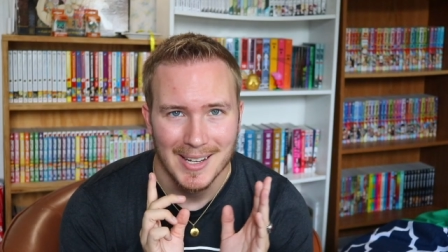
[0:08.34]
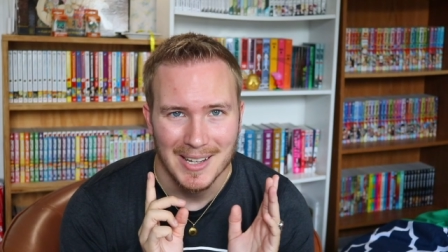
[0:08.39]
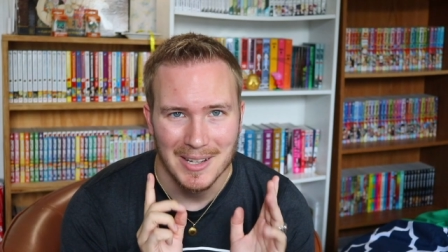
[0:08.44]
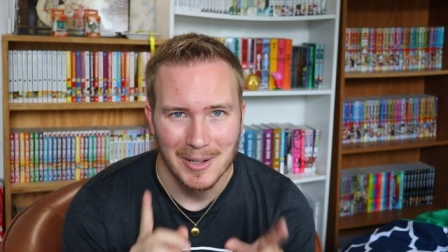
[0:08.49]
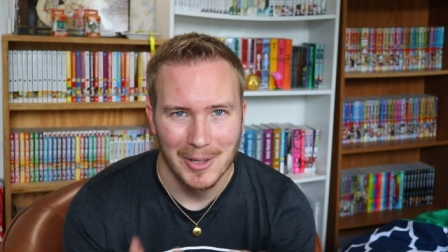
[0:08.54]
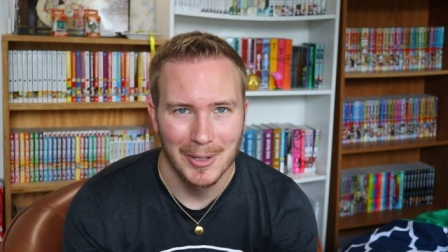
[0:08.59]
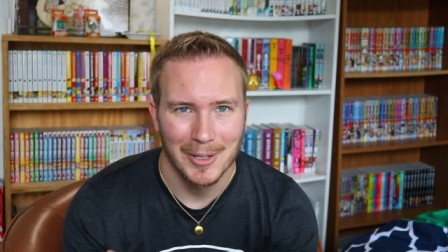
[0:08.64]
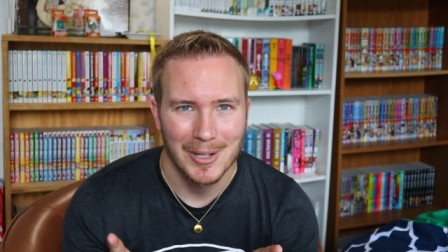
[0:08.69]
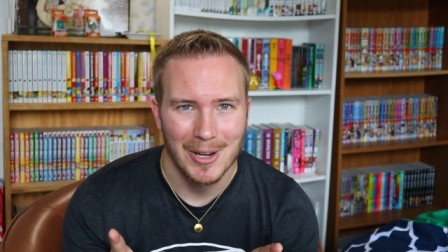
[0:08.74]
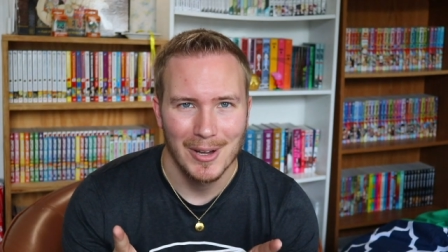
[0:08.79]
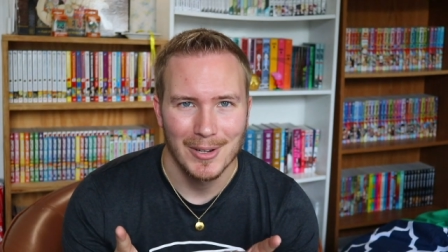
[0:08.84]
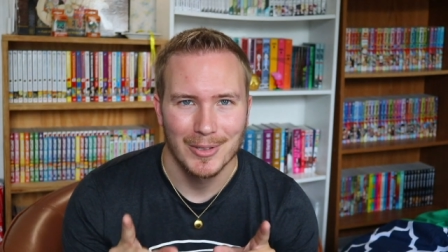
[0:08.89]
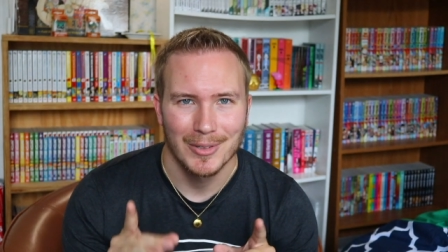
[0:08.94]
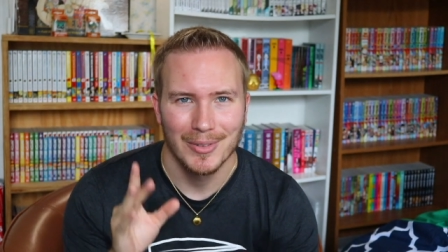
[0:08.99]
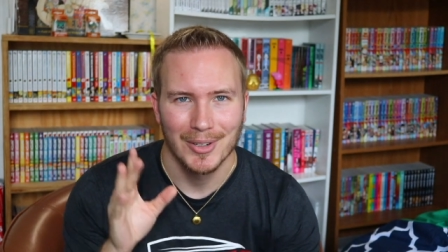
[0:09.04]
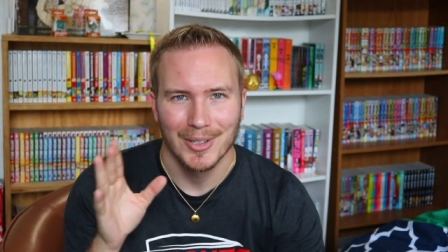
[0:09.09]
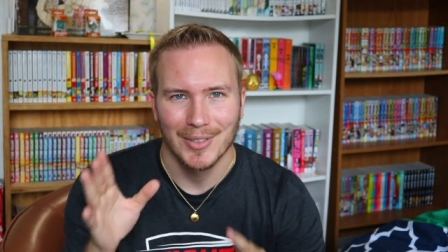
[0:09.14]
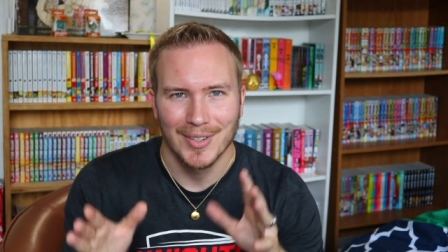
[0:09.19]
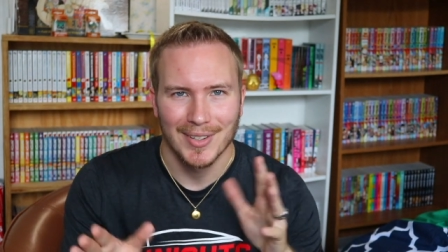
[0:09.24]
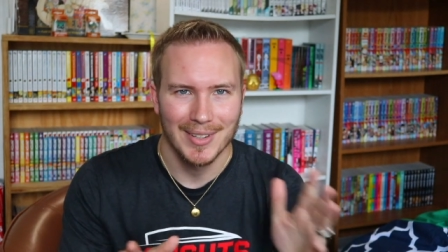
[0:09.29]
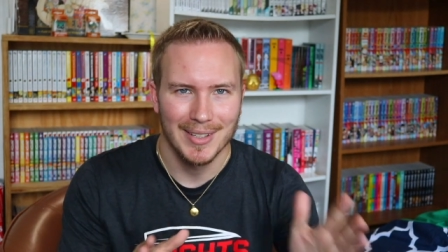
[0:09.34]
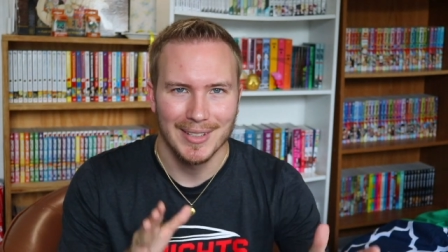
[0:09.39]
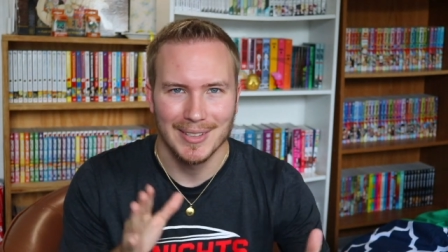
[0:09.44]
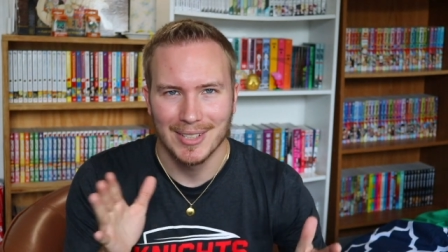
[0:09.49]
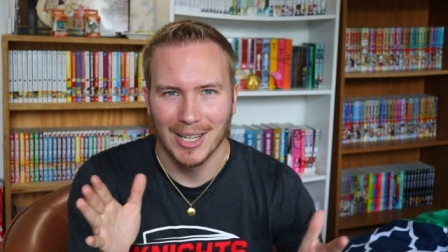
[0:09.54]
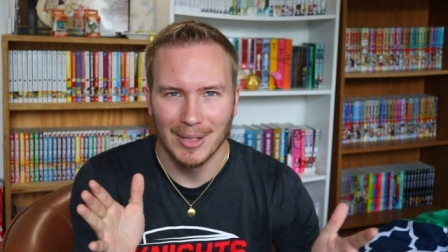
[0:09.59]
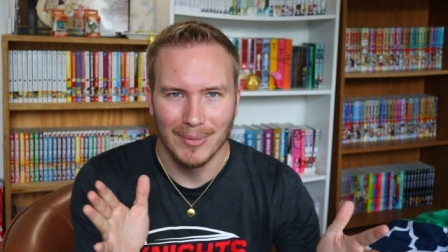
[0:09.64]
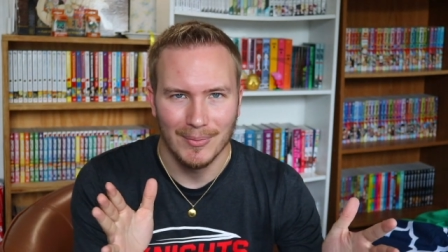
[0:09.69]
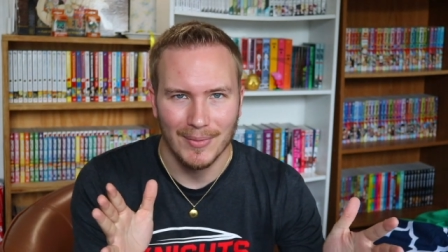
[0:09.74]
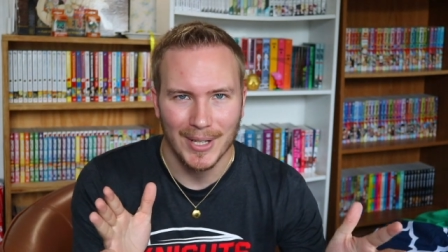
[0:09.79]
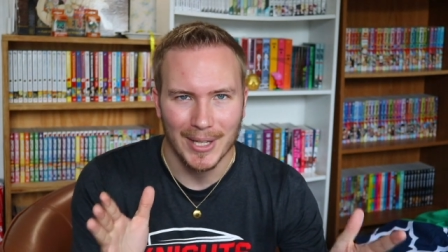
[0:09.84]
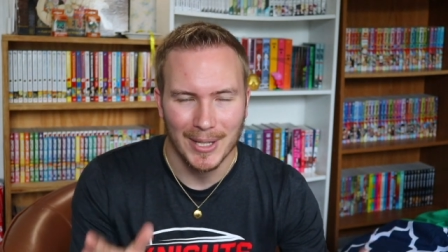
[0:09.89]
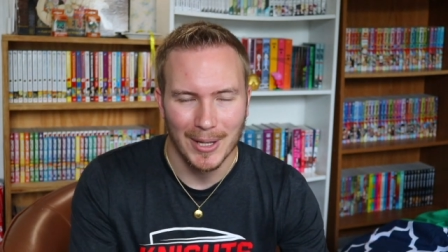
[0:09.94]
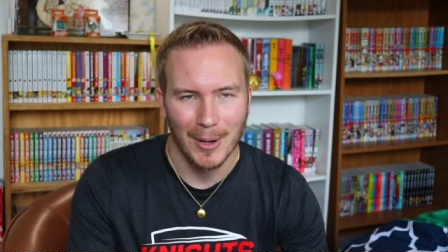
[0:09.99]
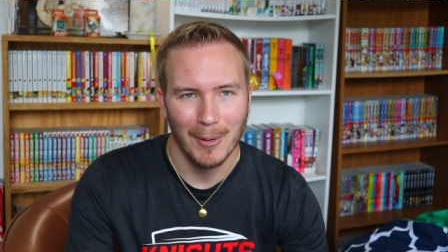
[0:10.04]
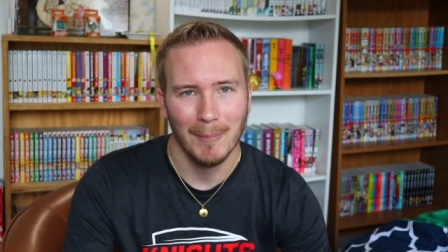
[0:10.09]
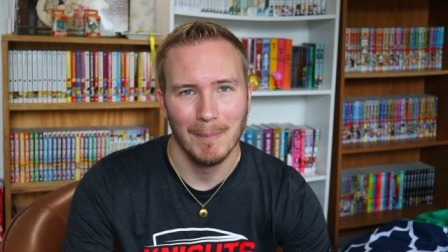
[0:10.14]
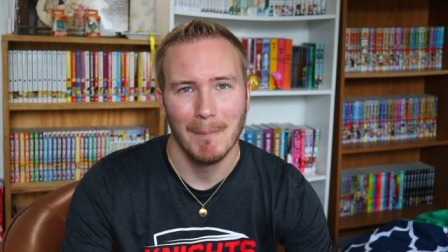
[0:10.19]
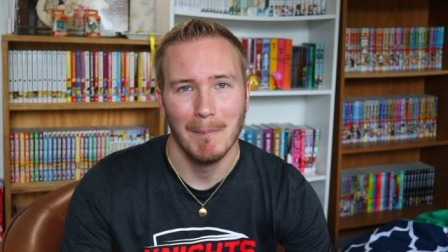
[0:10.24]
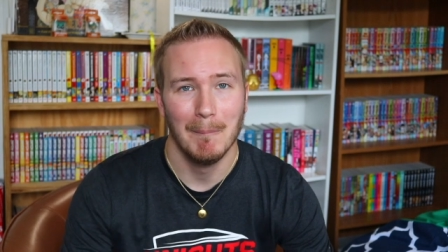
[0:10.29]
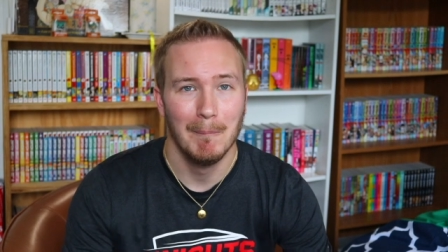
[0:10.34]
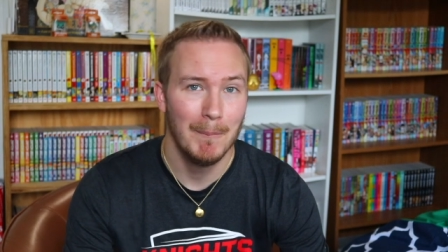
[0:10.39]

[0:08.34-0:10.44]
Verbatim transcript: Another controversy type video.